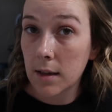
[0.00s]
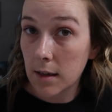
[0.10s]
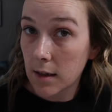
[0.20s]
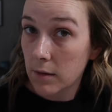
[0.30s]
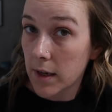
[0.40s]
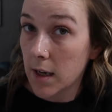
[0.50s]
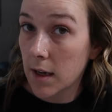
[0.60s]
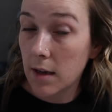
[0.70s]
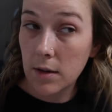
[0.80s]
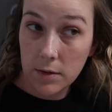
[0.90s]
There we
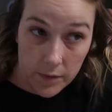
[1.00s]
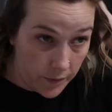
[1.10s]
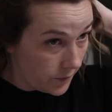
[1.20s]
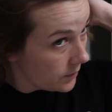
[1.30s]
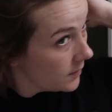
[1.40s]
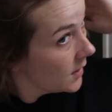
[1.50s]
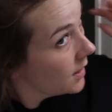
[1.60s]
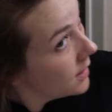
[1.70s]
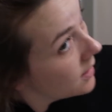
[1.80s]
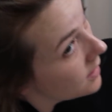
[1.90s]
go.
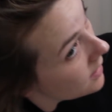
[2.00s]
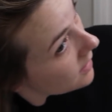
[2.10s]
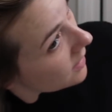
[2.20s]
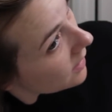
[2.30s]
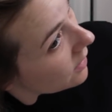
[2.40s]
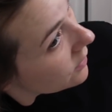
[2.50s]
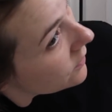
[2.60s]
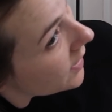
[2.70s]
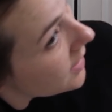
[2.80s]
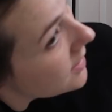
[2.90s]
Now
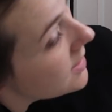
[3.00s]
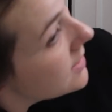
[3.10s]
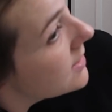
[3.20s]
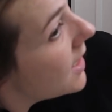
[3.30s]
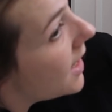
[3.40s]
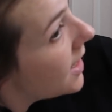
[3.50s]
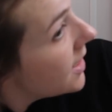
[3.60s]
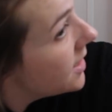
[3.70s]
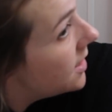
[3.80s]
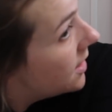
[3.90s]
find this
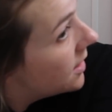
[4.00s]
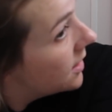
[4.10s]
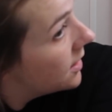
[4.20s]
side.